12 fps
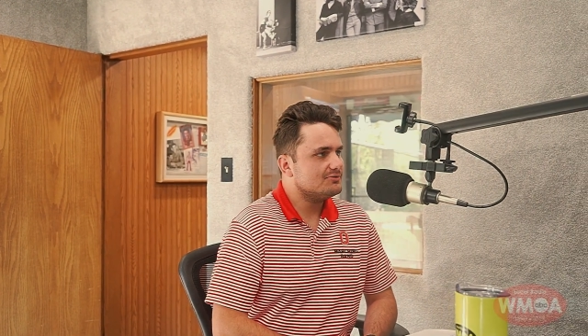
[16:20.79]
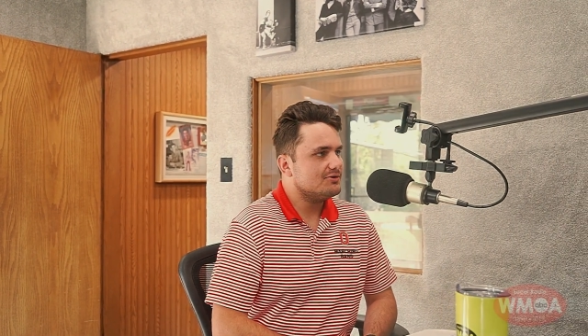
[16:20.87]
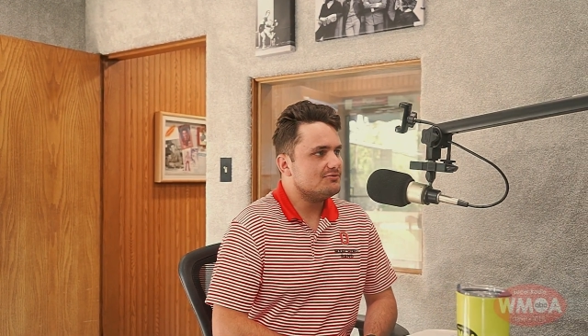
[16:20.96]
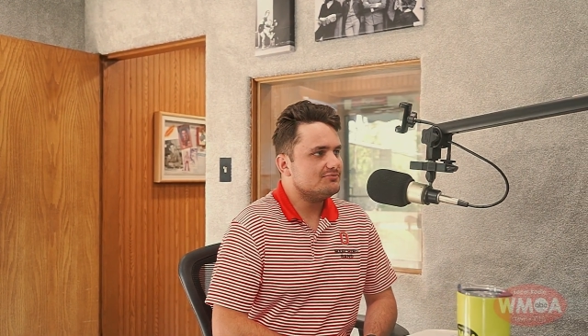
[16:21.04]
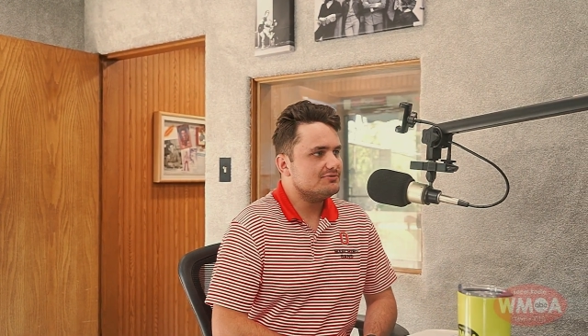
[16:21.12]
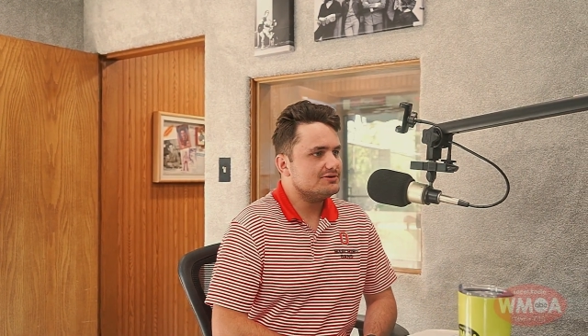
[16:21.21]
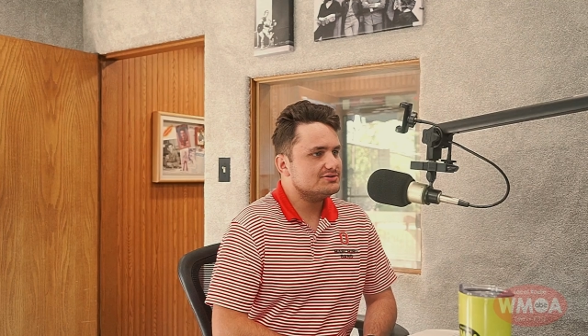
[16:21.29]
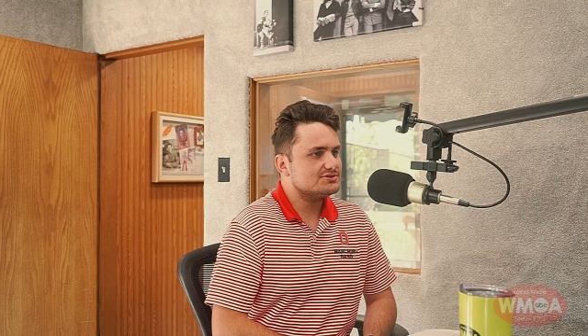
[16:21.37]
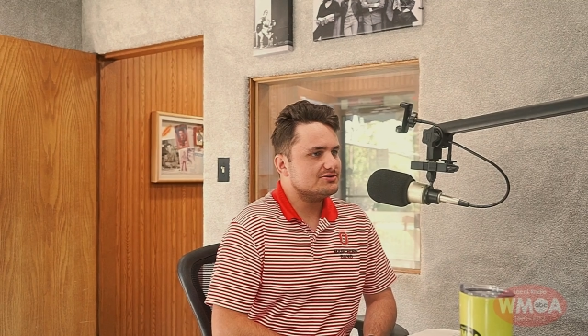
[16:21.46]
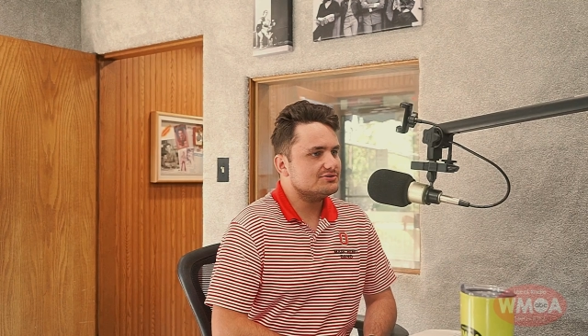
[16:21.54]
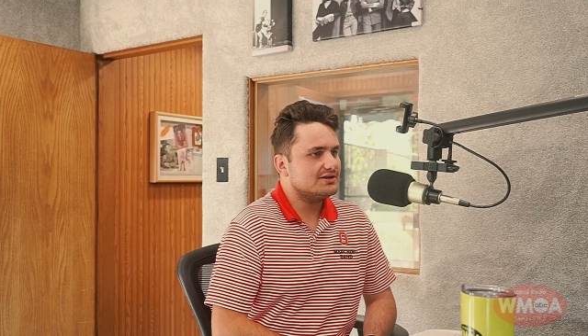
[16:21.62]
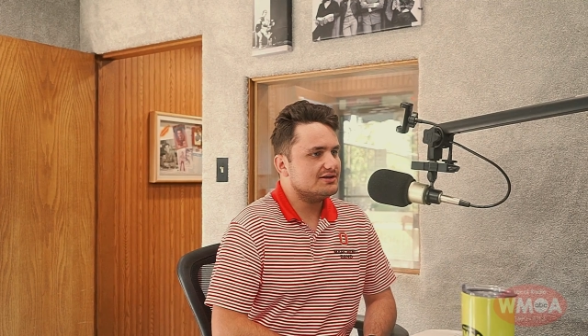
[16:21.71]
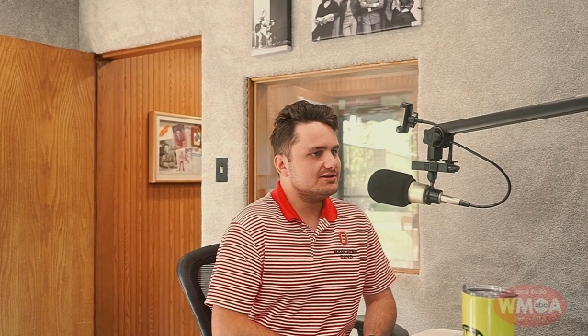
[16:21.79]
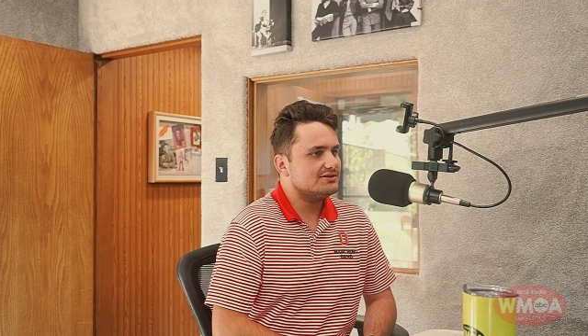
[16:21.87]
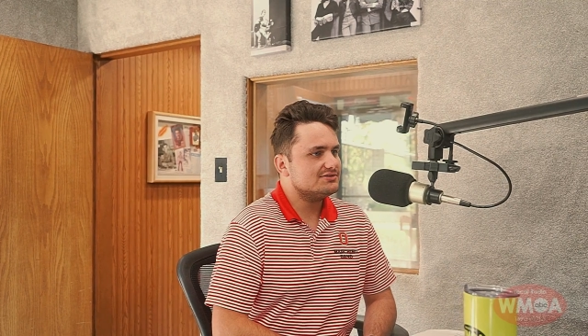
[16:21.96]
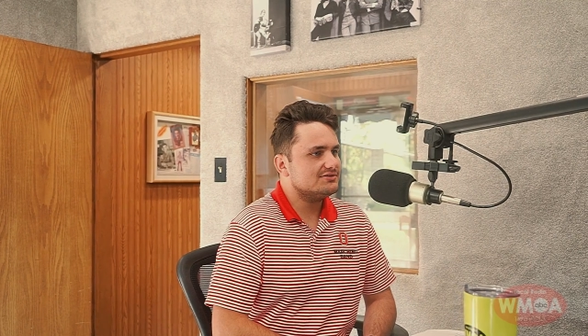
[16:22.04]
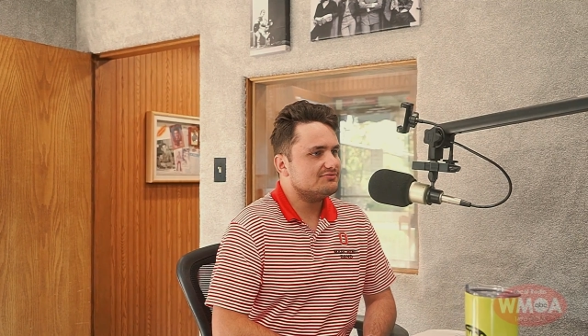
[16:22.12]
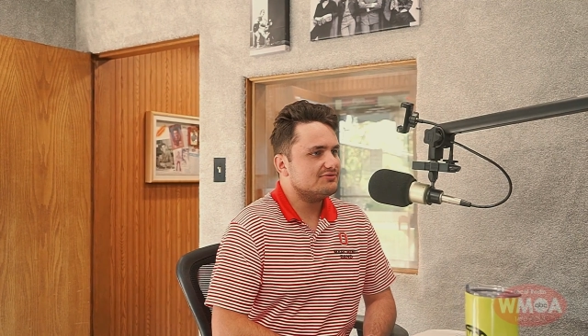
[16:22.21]
hopefully start getting
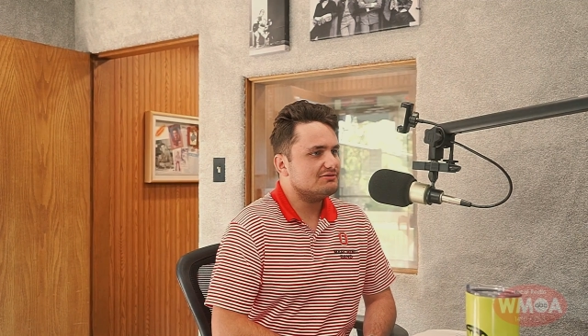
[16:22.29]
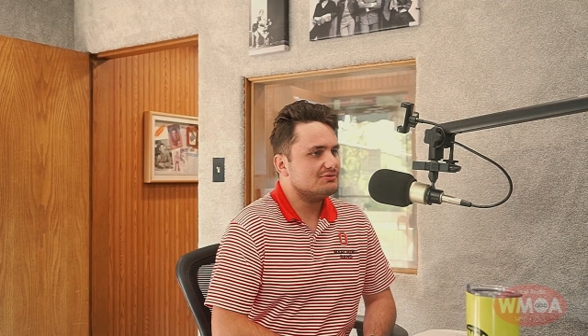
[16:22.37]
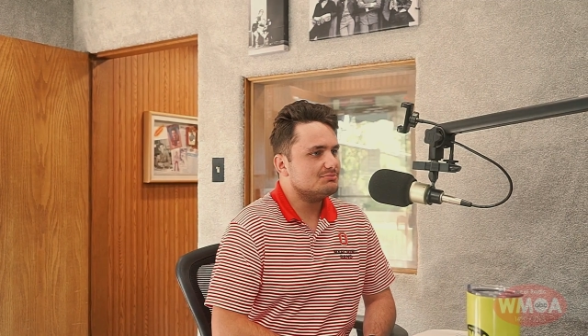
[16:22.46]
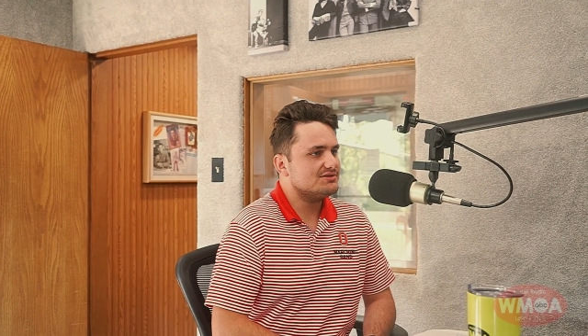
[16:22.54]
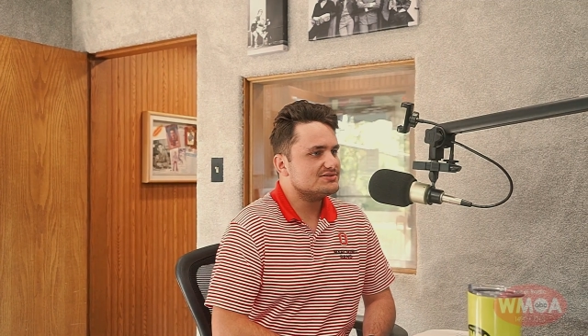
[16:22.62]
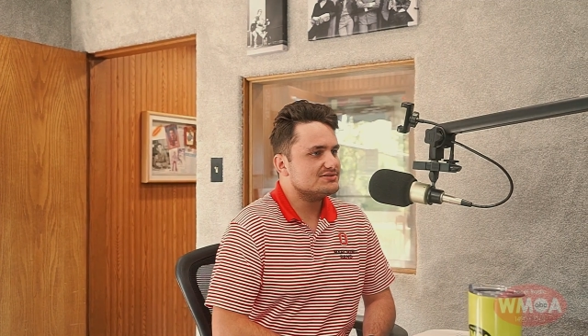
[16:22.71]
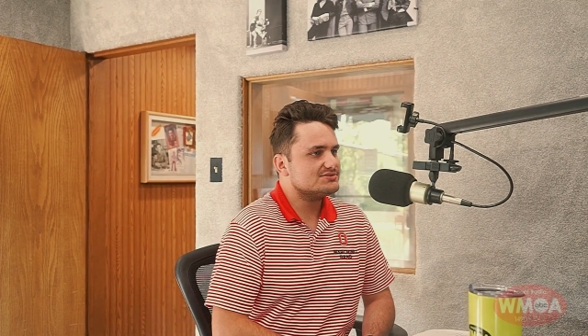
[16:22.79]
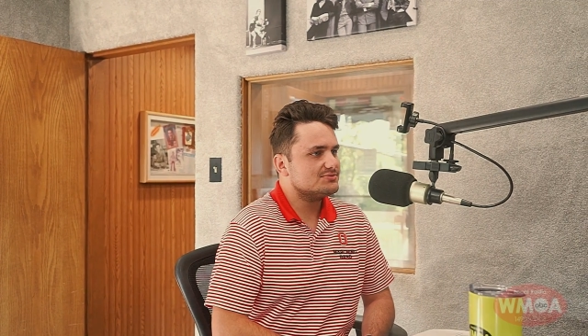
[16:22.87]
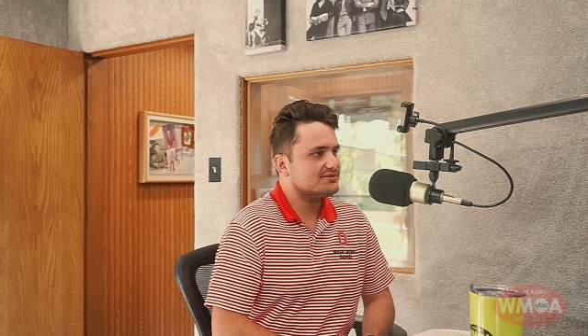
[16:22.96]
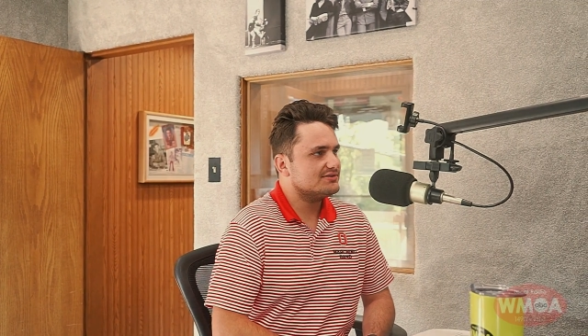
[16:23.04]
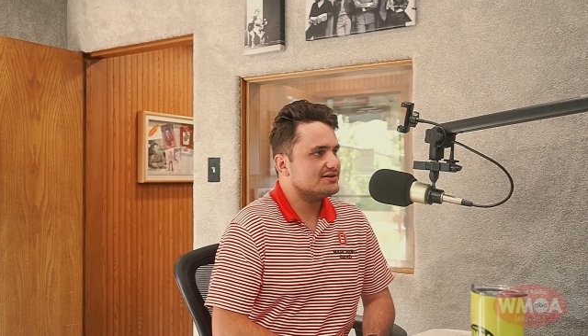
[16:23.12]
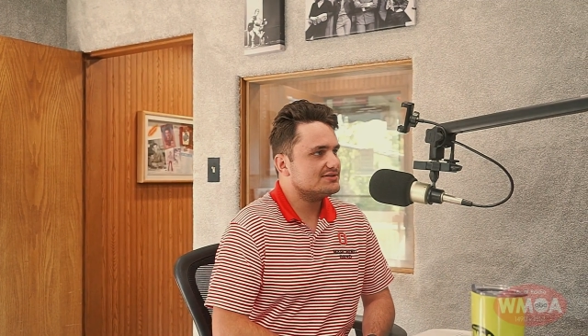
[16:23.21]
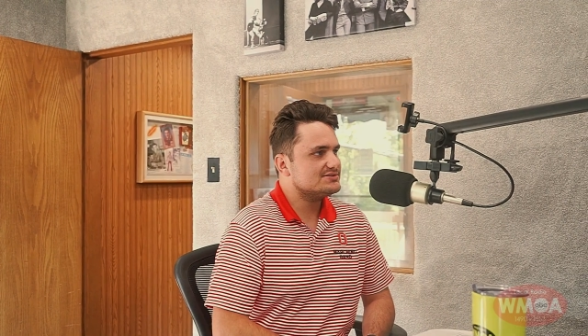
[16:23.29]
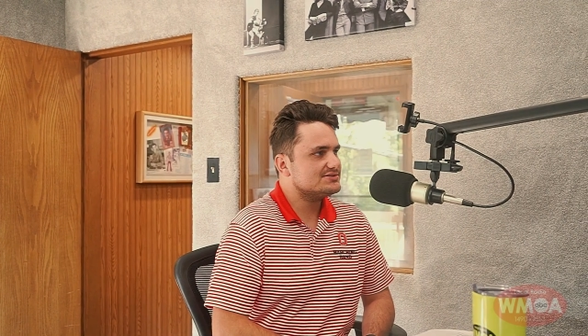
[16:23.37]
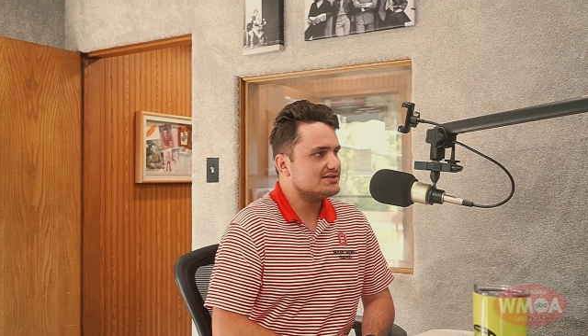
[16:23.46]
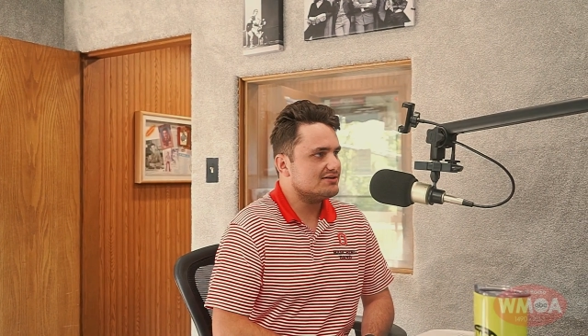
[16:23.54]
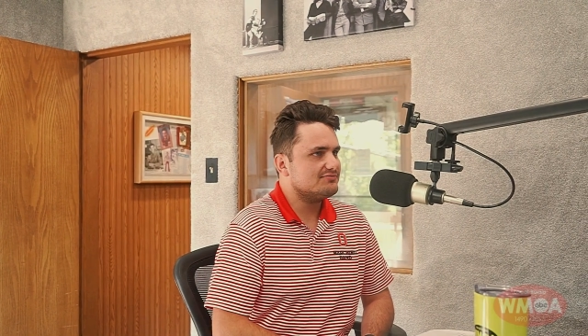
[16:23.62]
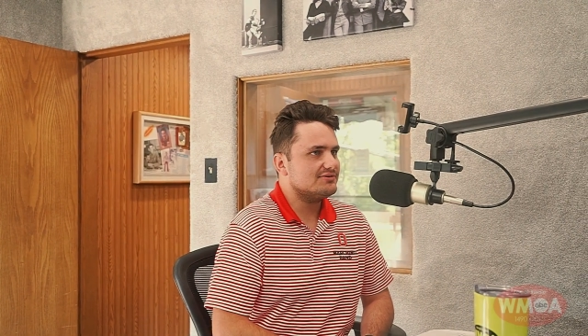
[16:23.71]
into the family business, whether that's
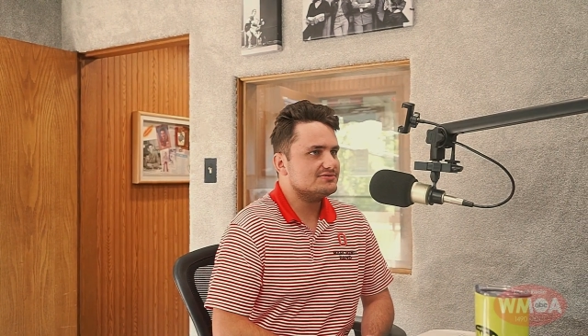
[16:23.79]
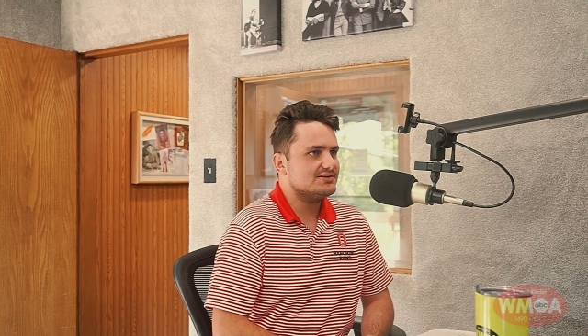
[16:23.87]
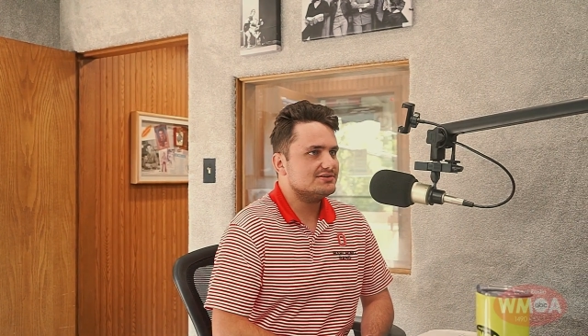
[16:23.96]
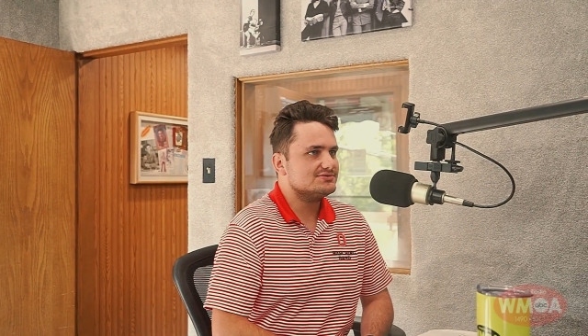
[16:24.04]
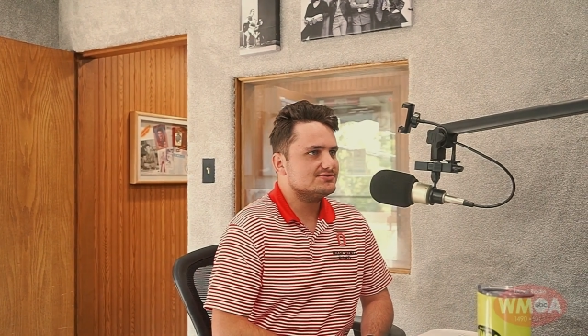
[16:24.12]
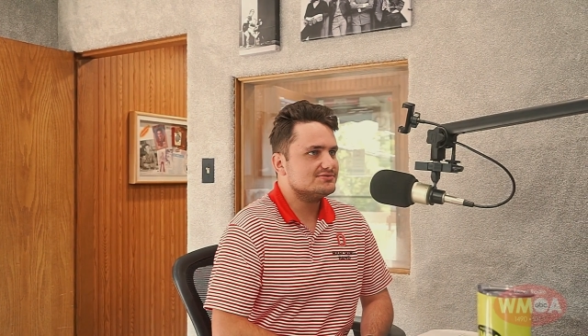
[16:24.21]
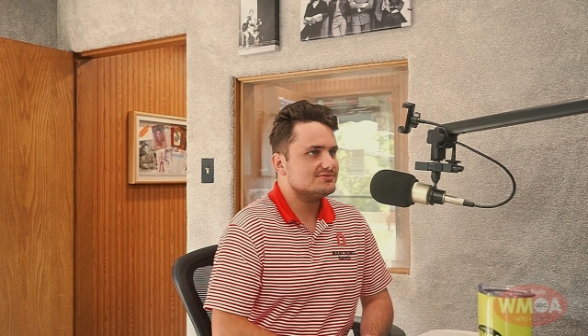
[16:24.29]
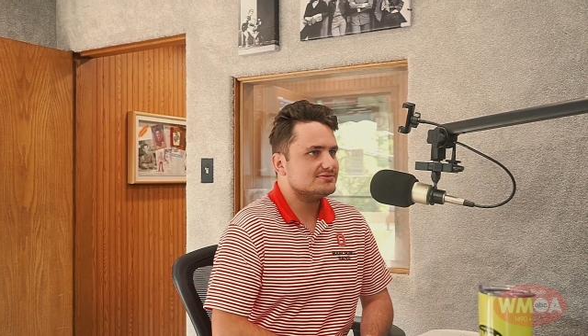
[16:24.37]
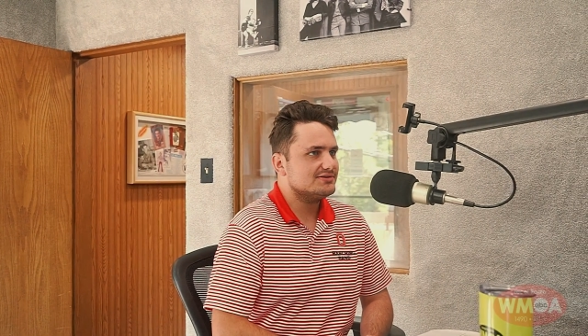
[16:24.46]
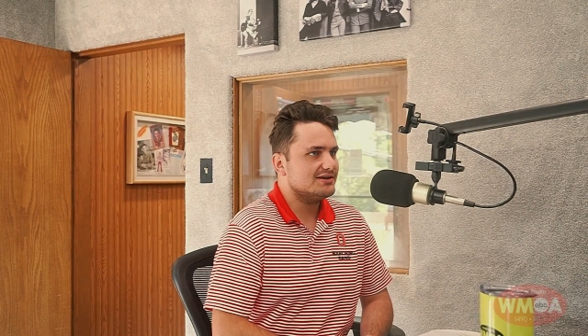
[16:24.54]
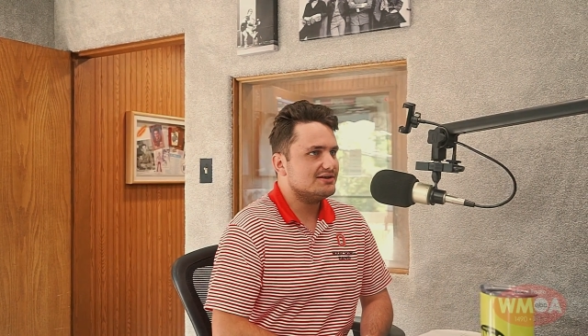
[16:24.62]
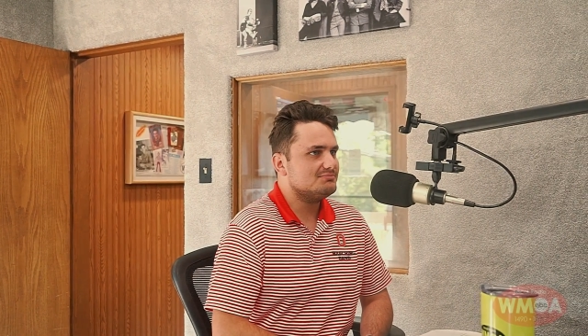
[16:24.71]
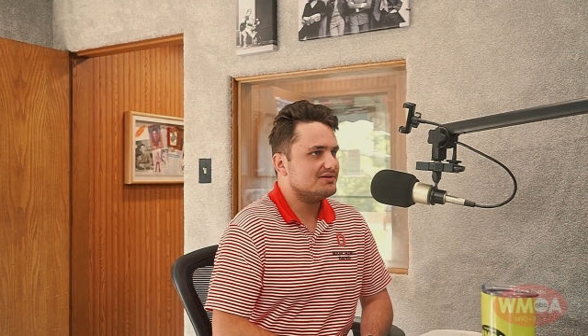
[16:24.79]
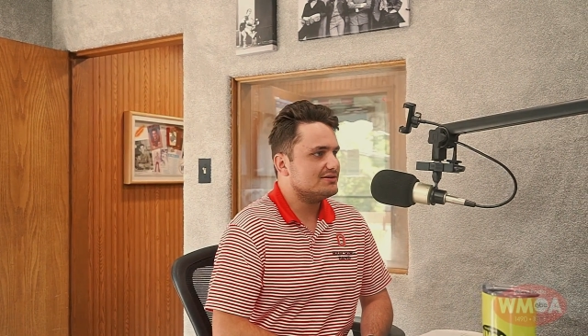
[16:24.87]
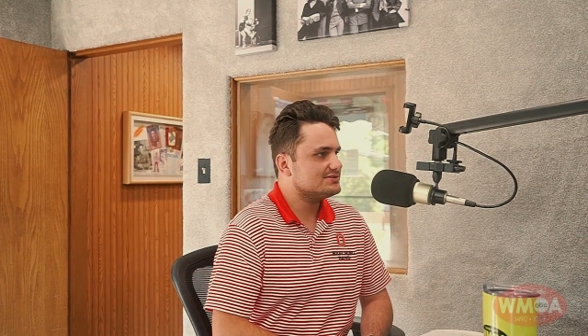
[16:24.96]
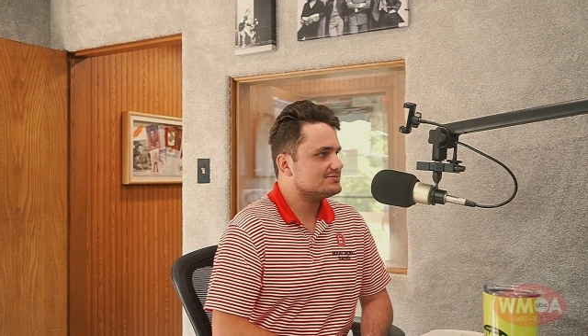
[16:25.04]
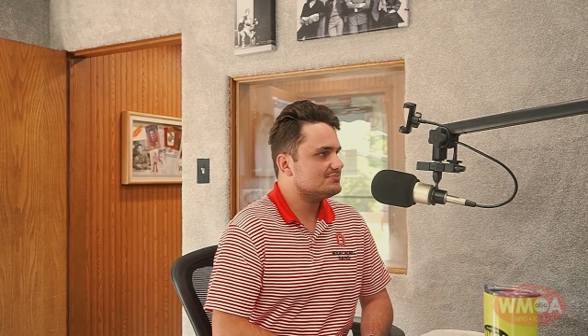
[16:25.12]
FL Tanks or Apex.